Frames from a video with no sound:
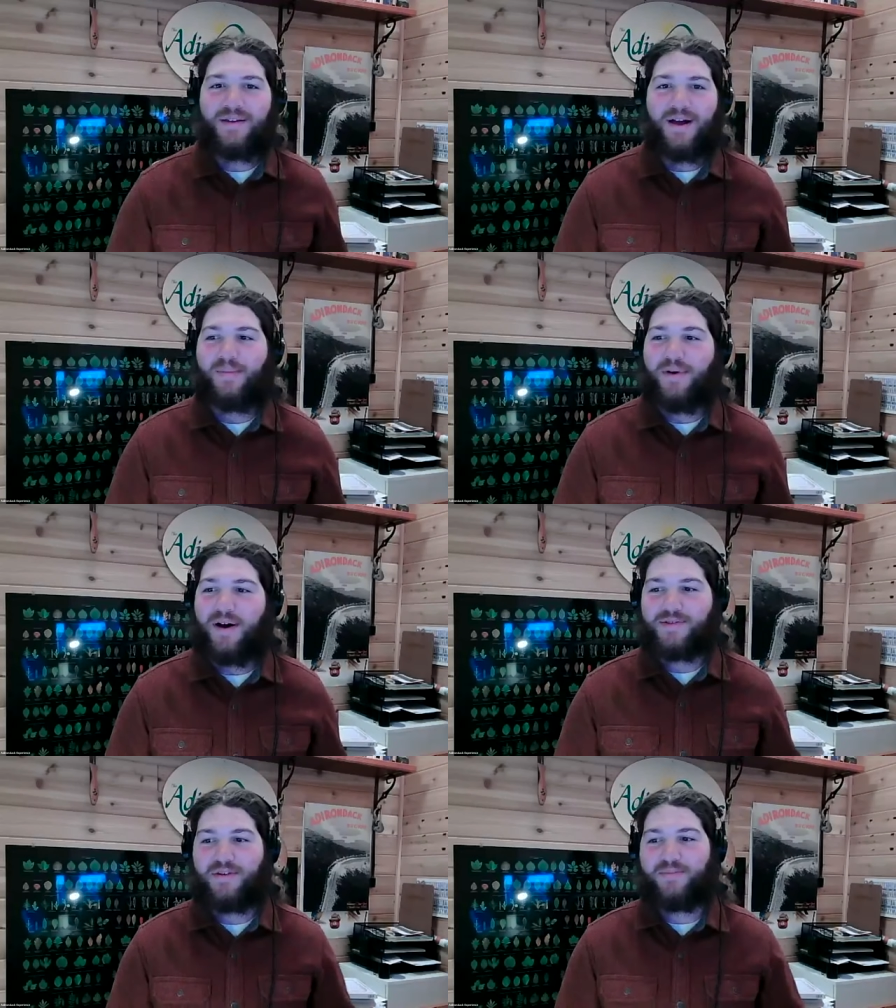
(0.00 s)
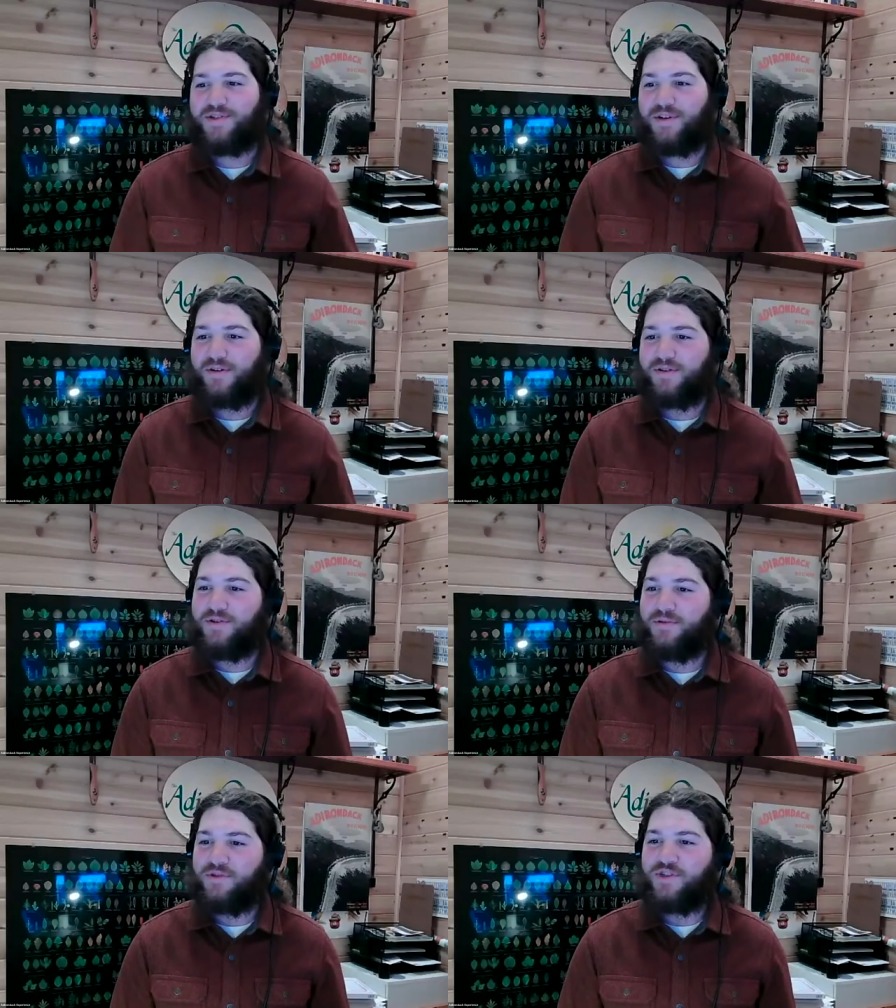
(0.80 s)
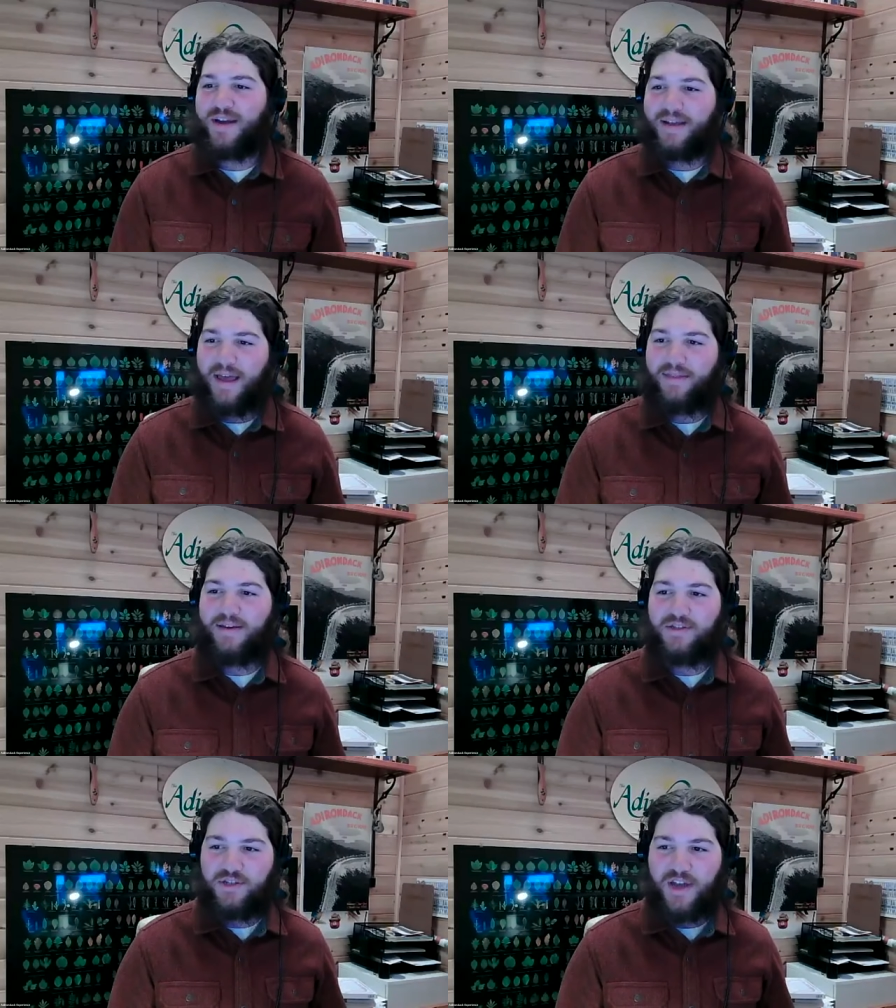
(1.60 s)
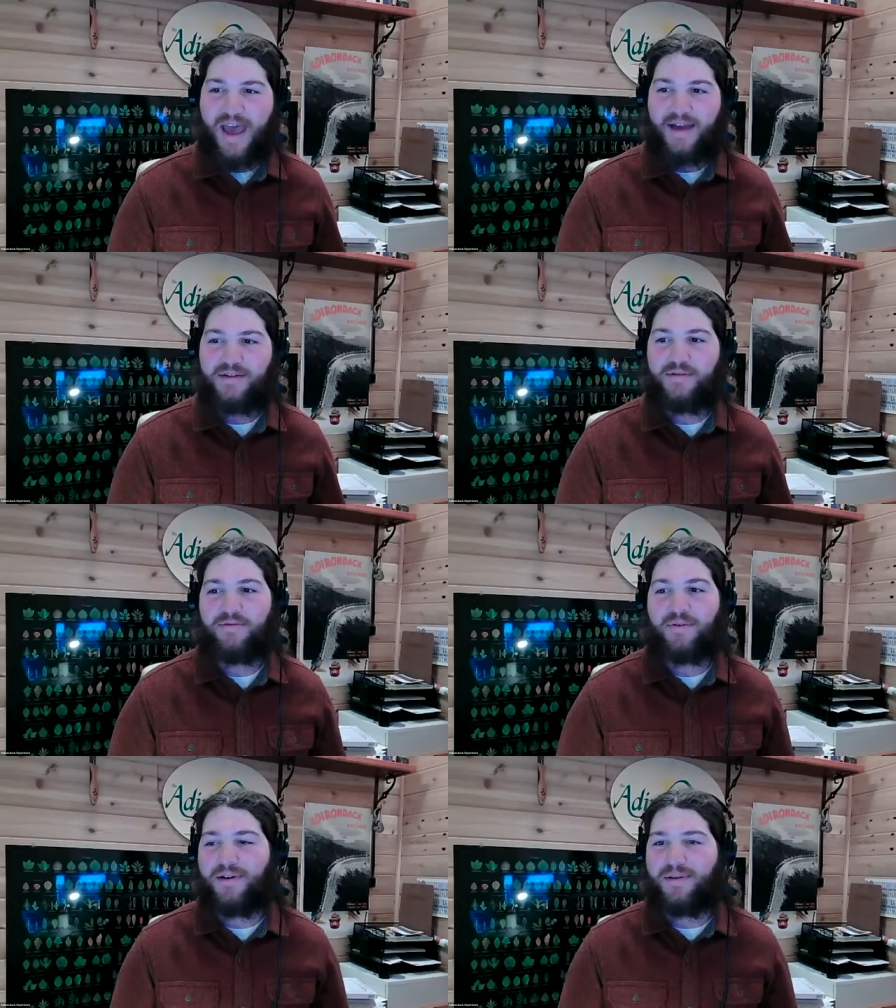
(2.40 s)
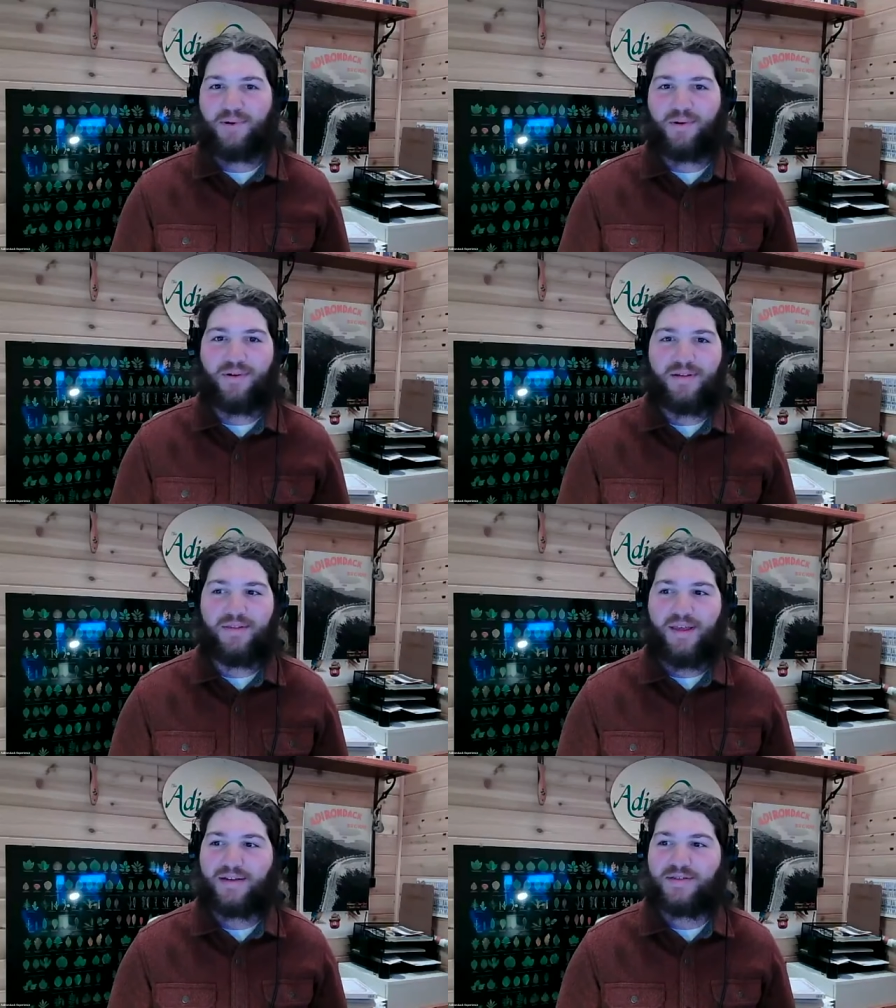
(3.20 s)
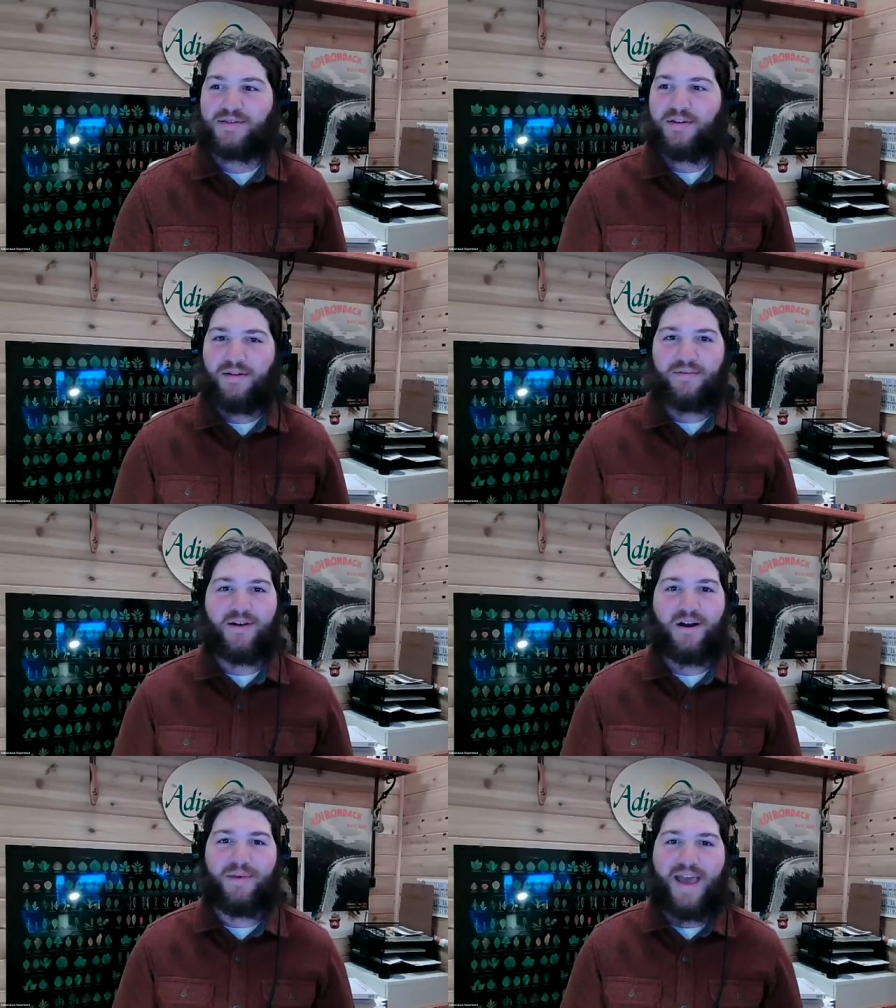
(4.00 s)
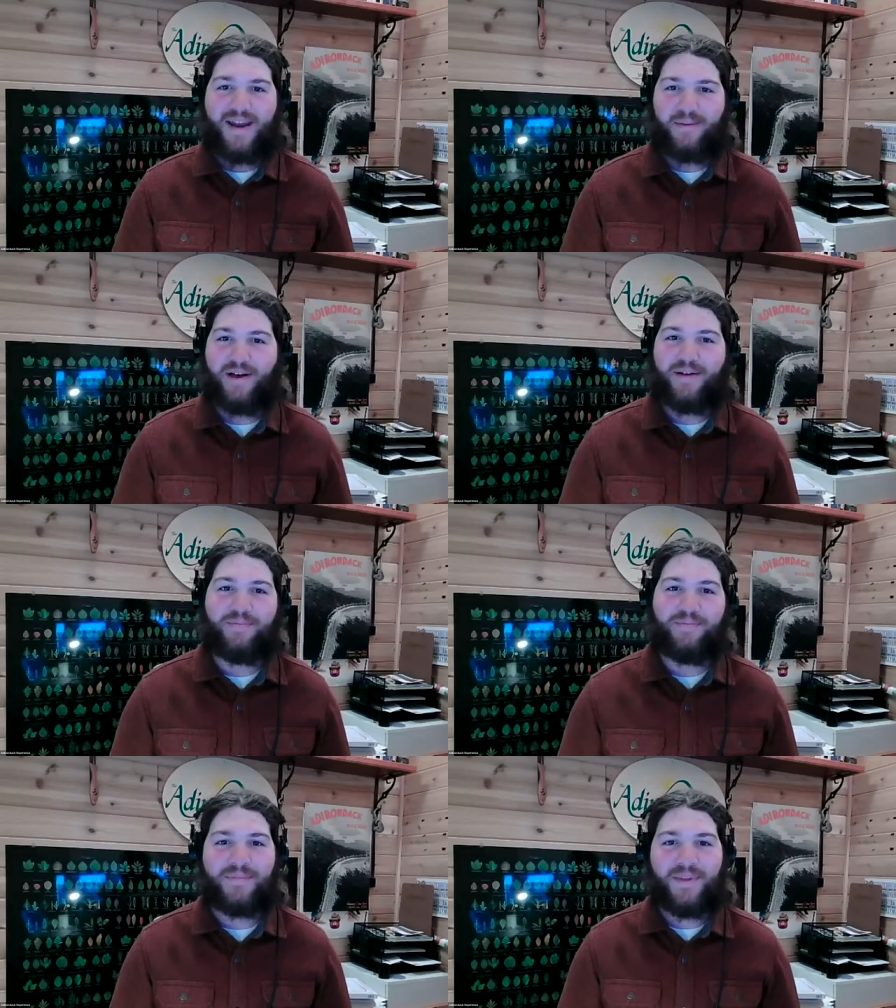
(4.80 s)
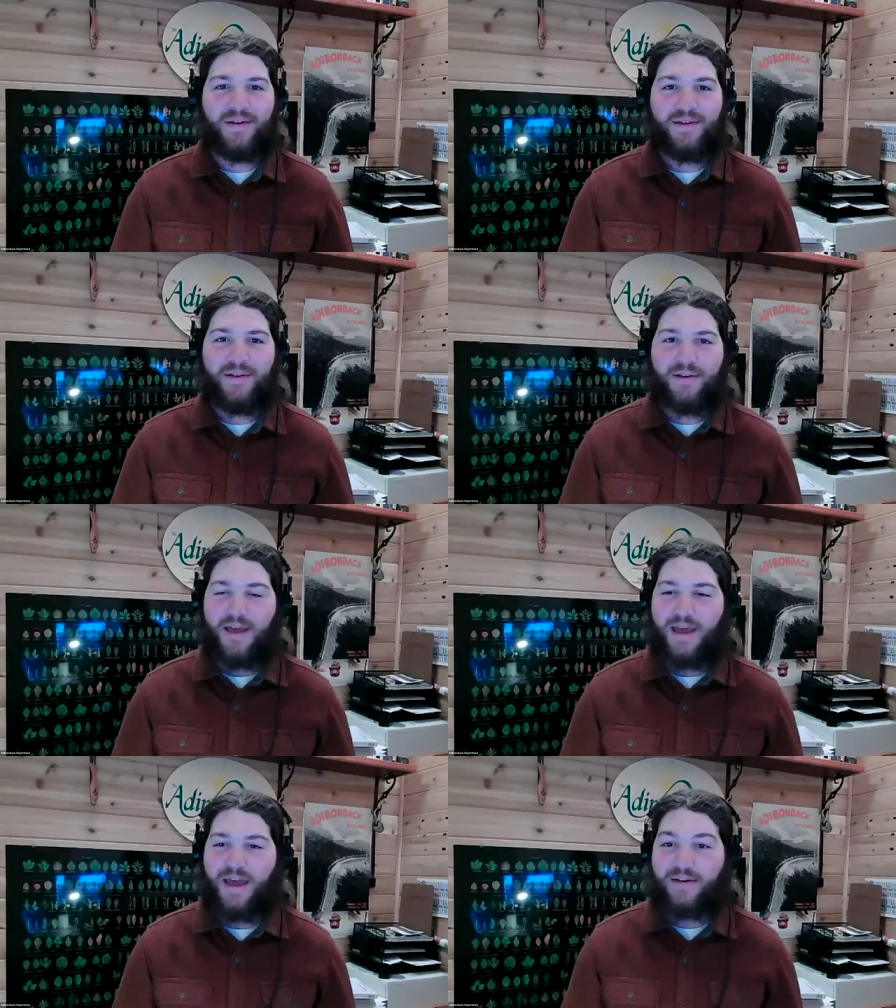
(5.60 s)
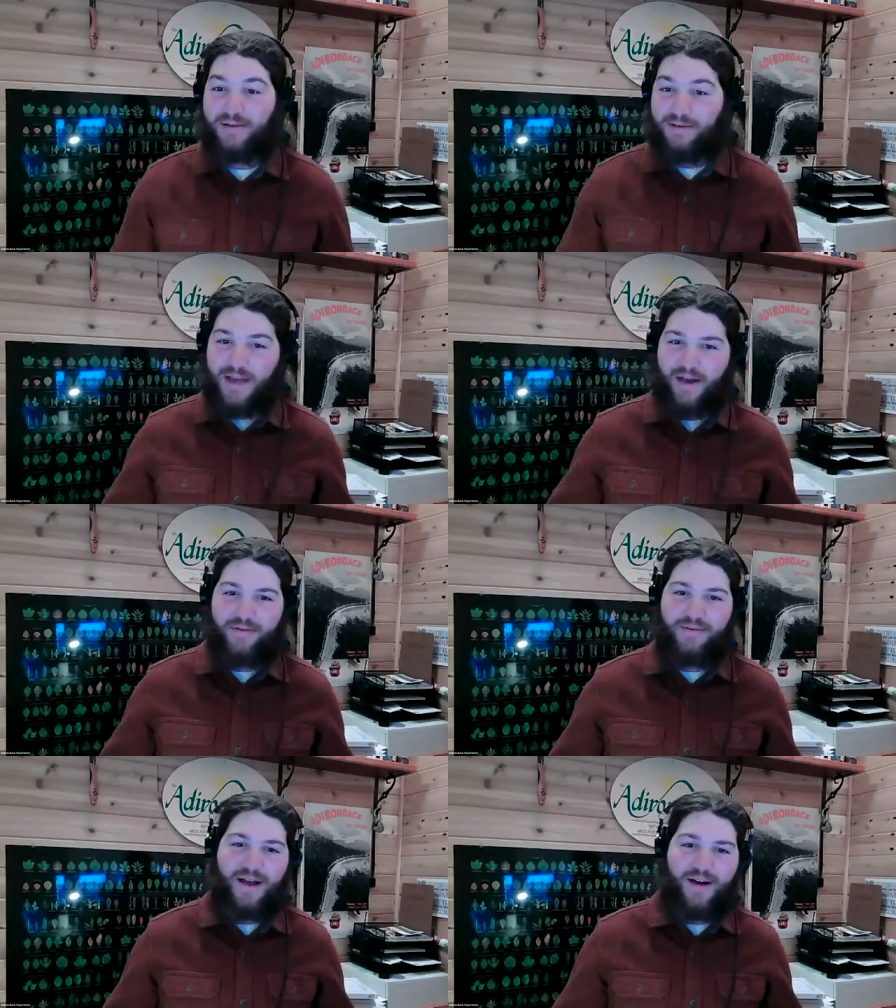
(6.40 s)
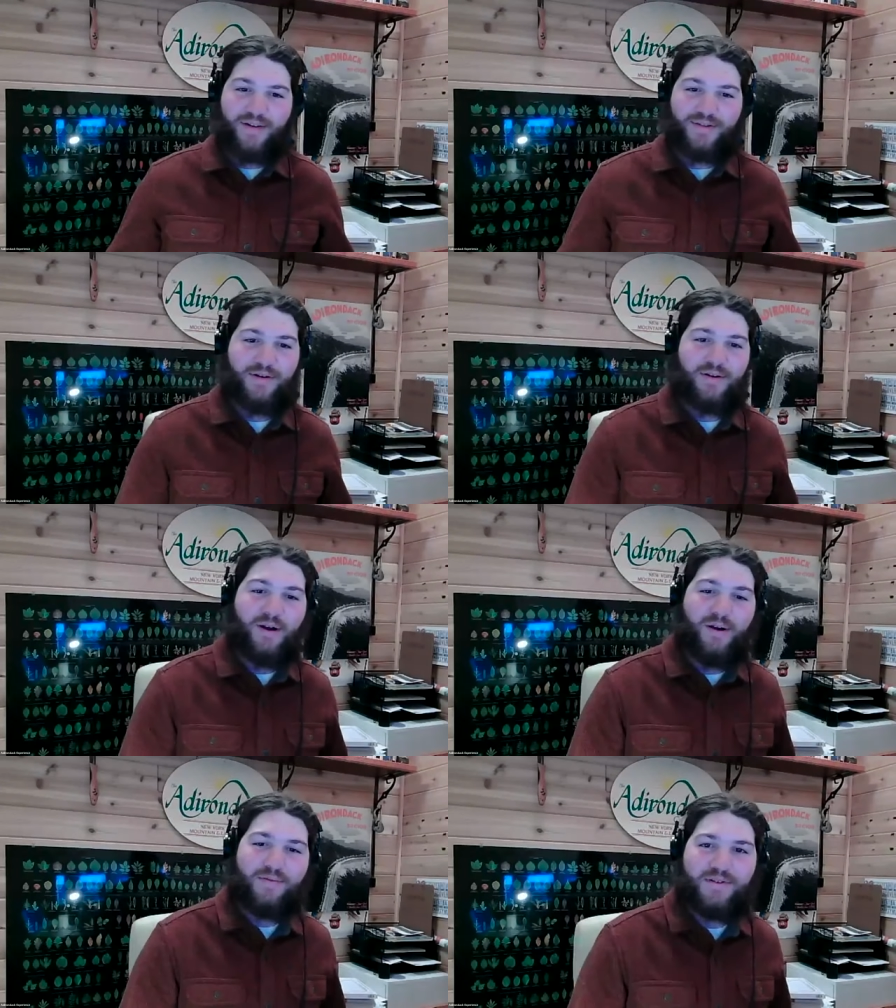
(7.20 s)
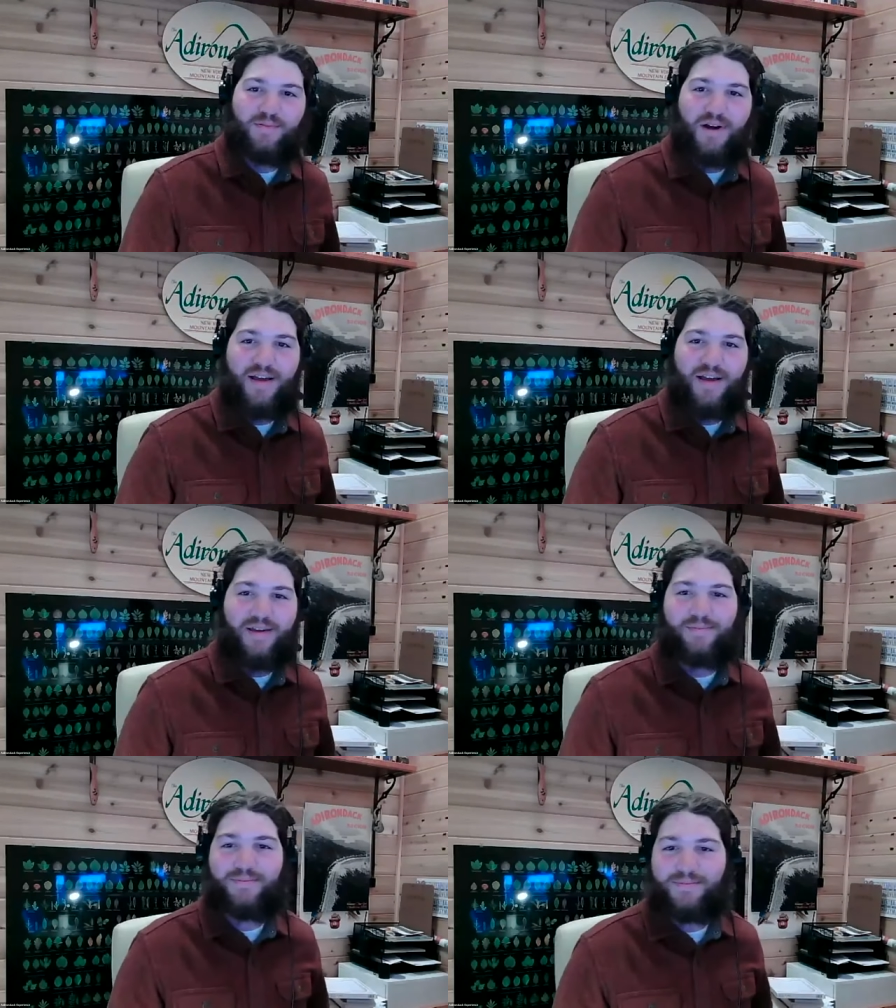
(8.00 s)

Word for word: Um, also, be sure to check the chat for important links from Annabelle. And now I'll turn it over to Bryan.